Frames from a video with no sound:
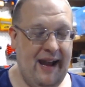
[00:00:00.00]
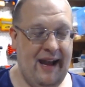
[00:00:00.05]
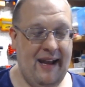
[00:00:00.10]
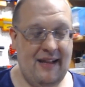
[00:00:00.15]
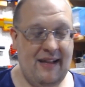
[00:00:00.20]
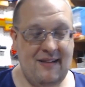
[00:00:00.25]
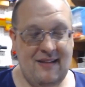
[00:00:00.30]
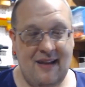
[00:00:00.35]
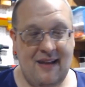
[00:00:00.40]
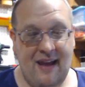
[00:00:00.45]

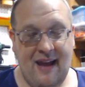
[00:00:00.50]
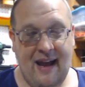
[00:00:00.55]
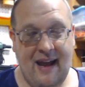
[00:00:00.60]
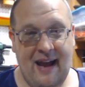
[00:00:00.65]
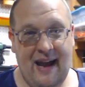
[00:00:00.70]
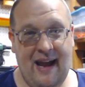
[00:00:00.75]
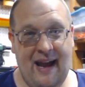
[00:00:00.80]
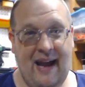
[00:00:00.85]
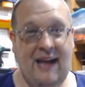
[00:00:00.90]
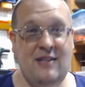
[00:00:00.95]
And
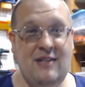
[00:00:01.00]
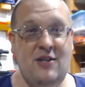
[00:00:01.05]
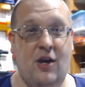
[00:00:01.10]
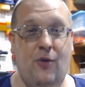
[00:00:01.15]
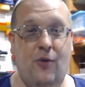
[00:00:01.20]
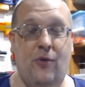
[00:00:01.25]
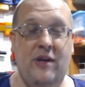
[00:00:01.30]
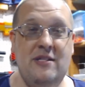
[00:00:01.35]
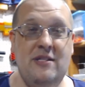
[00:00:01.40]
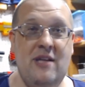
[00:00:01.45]

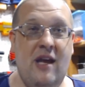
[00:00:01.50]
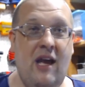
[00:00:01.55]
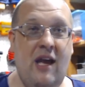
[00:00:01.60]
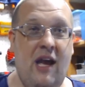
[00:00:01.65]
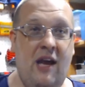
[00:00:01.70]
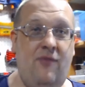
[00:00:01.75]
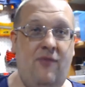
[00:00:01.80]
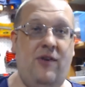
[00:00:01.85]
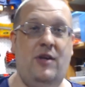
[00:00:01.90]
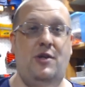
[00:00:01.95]
as always,
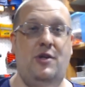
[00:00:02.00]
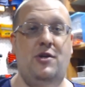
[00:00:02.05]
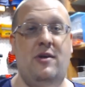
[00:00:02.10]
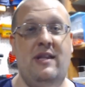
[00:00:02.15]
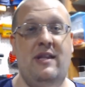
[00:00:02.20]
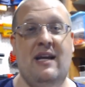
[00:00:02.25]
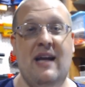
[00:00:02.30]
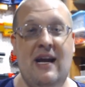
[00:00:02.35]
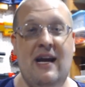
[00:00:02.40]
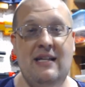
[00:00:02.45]
if you
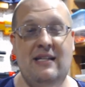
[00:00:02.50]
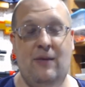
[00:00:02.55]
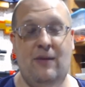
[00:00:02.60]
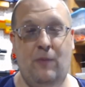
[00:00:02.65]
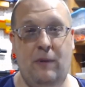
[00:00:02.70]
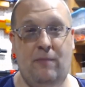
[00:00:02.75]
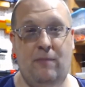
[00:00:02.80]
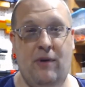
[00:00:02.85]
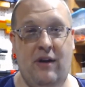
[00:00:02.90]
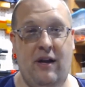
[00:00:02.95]
enjoy the
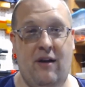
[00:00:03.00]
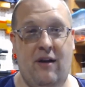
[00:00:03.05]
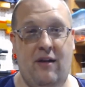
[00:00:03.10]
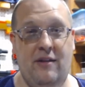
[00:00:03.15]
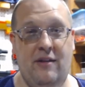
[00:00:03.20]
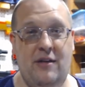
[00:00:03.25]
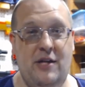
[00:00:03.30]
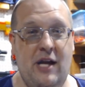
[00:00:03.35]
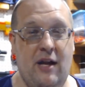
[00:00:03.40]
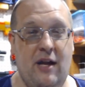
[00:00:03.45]
content we put
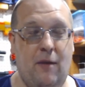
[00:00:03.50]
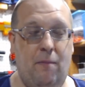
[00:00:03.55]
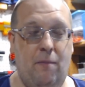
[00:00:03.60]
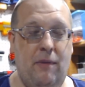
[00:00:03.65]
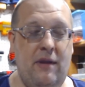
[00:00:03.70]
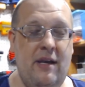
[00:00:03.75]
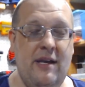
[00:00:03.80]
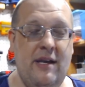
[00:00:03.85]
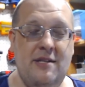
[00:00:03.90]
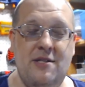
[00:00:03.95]
here on the
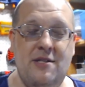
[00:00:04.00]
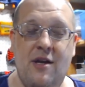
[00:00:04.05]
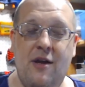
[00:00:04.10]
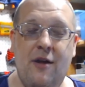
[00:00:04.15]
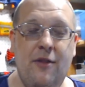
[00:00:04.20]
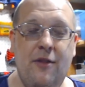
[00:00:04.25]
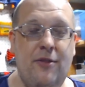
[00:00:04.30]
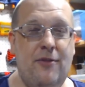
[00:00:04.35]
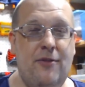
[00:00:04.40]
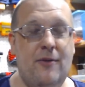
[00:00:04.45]
channel, please
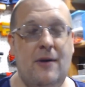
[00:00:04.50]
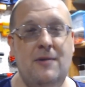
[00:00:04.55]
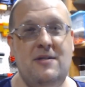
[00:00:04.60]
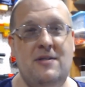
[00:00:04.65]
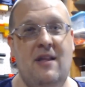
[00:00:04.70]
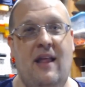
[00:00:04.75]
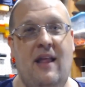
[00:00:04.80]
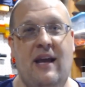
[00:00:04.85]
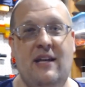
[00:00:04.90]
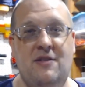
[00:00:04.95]

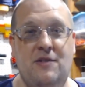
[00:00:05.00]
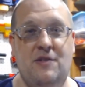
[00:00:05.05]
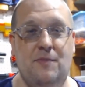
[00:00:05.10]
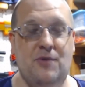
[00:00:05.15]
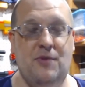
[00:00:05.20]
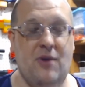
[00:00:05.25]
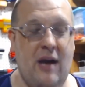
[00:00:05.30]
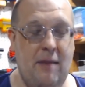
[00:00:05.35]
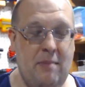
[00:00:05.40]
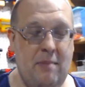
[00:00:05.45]
throw us a like and
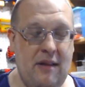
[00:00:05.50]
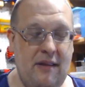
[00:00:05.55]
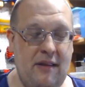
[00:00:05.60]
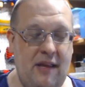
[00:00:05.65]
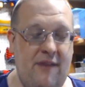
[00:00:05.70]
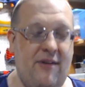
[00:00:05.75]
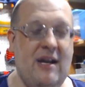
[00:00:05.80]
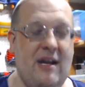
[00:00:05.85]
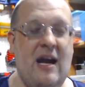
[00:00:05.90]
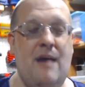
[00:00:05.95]
subscribe.
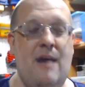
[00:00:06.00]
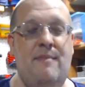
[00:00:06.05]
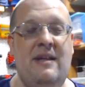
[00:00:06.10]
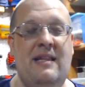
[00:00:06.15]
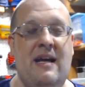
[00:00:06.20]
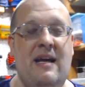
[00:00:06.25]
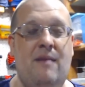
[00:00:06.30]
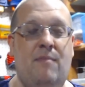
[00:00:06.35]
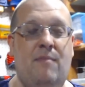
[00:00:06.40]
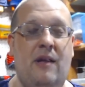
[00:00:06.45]
Leave a
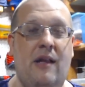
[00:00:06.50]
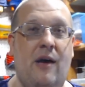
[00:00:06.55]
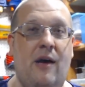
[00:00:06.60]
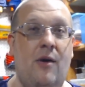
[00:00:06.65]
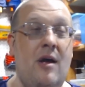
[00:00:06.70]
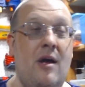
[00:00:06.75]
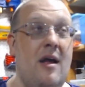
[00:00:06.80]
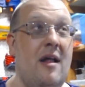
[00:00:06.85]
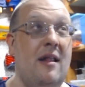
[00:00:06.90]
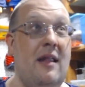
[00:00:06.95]
comment down
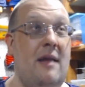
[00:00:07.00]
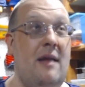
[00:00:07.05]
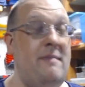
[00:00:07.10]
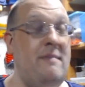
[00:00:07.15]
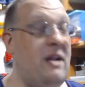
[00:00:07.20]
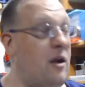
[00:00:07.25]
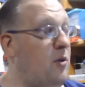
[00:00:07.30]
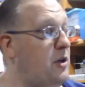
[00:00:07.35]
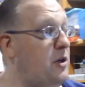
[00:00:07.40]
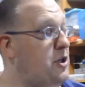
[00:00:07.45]
below.
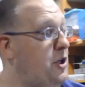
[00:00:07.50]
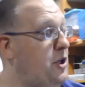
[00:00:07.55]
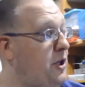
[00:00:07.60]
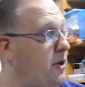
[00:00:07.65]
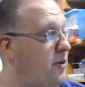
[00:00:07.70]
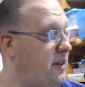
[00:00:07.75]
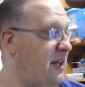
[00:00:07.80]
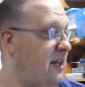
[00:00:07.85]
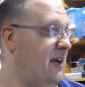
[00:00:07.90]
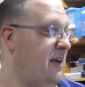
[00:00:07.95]
Let me know what
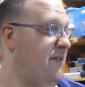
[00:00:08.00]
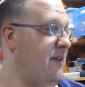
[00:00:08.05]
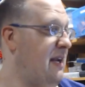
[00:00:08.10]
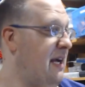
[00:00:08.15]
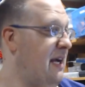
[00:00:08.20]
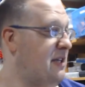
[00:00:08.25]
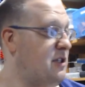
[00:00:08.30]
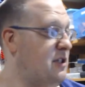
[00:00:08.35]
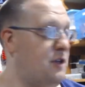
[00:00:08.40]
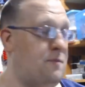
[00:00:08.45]
you think of
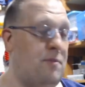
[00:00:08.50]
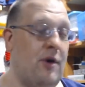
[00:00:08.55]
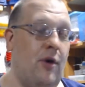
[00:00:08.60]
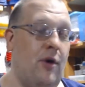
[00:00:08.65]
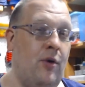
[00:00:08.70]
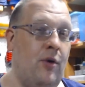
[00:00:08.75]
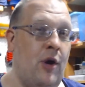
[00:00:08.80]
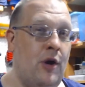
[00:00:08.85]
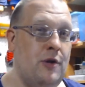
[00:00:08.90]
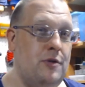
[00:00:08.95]
the Nexus
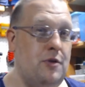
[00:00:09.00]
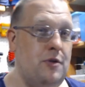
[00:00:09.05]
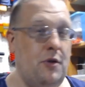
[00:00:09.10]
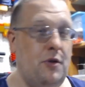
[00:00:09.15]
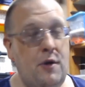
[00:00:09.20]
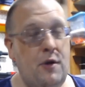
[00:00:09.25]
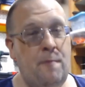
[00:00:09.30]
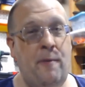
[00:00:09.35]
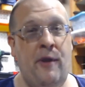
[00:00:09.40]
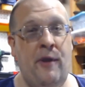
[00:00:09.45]
Pro.
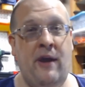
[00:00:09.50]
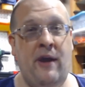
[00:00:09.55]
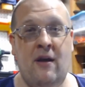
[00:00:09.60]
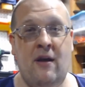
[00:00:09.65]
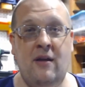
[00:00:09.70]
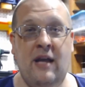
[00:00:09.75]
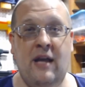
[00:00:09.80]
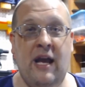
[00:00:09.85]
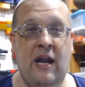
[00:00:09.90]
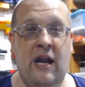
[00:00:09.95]
Do you
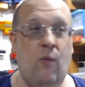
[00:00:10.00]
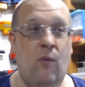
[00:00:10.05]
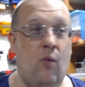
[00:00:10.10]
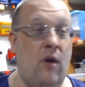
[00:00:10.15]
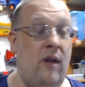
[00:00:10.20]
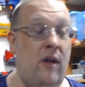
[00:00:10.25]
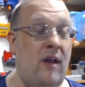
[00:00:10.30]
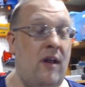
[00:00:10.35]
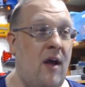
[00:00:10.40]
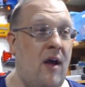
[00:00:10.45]
plan on
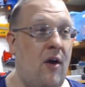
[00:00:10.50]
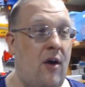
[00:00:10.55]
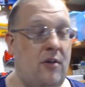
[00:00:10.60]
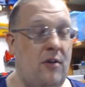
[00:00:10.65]
getting one?